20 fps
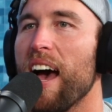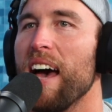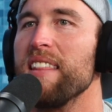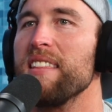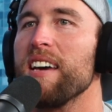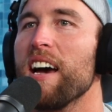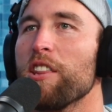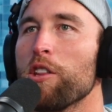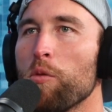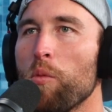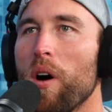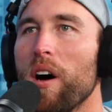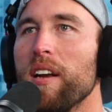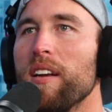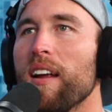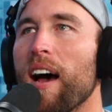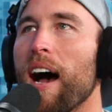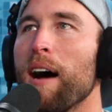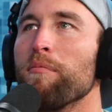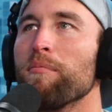And the other
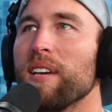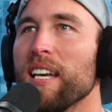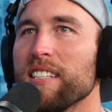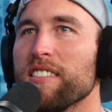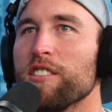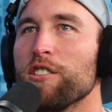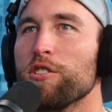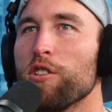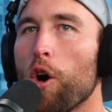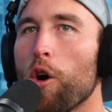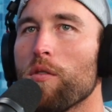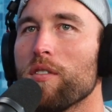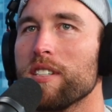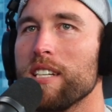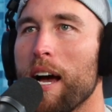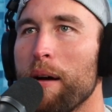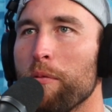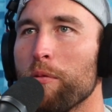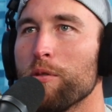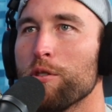one, I'm guessing just over
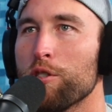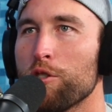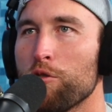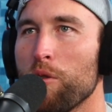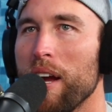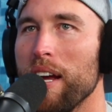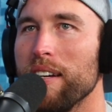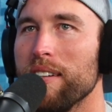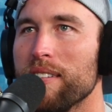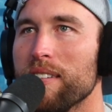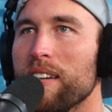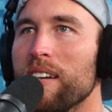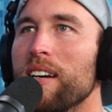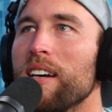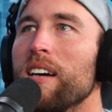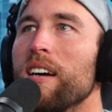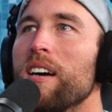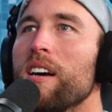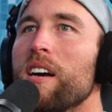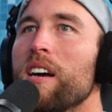time it was strained.
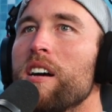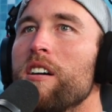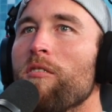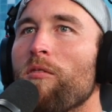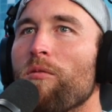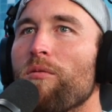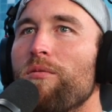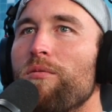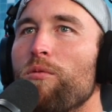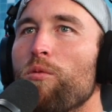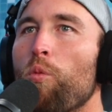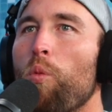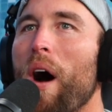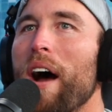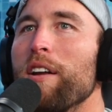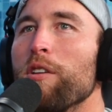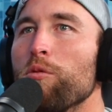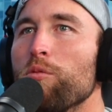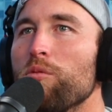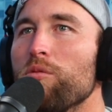Why
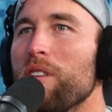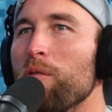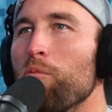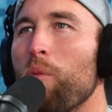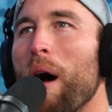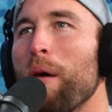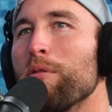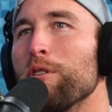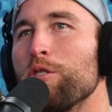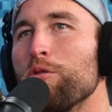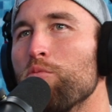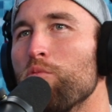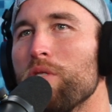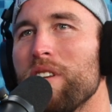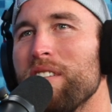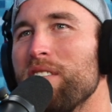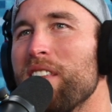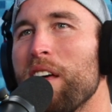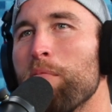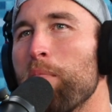would you,
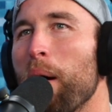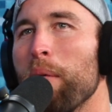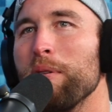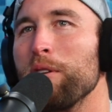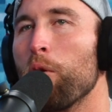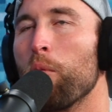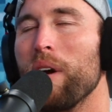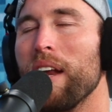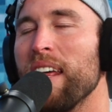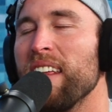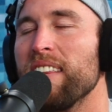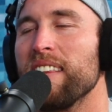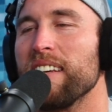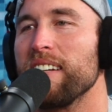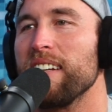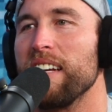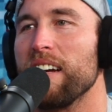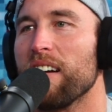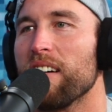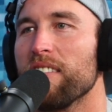they probably don't want anything
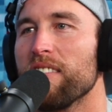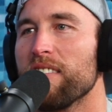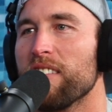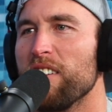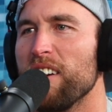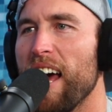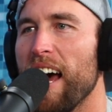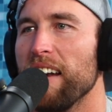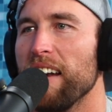near their dad.